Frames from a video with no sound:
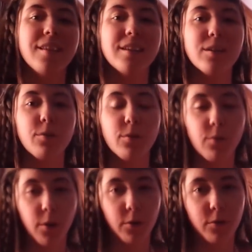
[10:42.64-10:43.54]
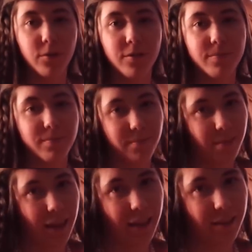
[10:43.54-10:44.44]
scented with rose
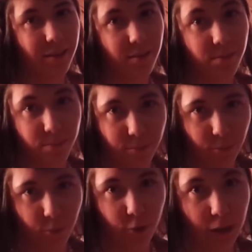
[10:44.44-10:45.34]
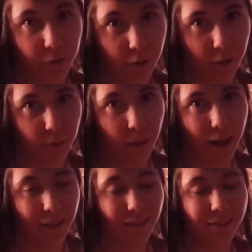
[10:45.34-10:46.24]
and flavored as
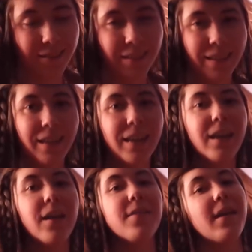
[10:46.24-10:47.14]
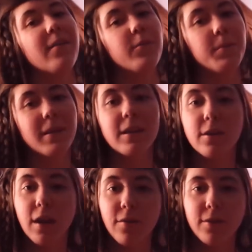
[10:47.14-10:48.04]
well. That would be a
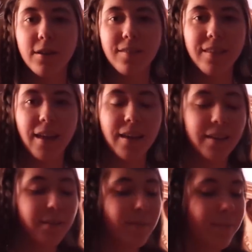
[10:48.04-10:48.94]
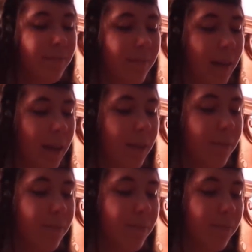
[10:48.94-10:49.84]
good aphrodisiac.
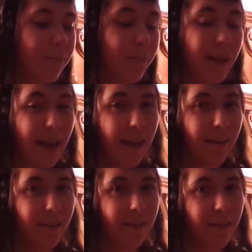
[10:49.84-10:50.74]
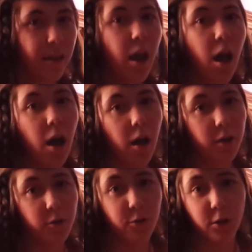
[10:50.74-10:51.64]
Um, bananas,
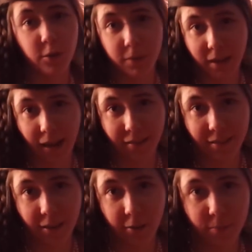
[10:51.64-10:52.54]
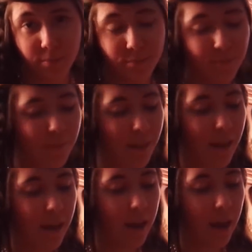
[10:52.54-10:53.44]
also full of potassium,
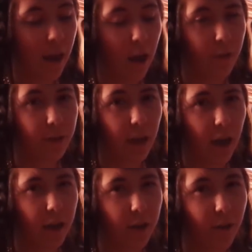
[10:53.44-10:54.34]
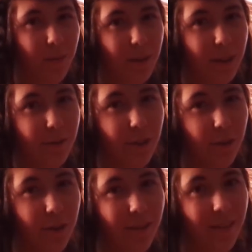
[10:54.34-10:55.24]
avocado, I believe,
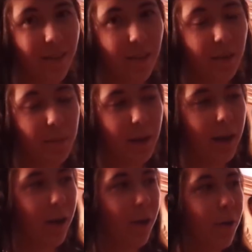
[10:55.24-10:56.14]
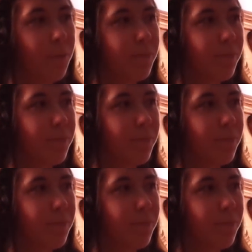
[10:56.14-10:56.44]
increases the libido.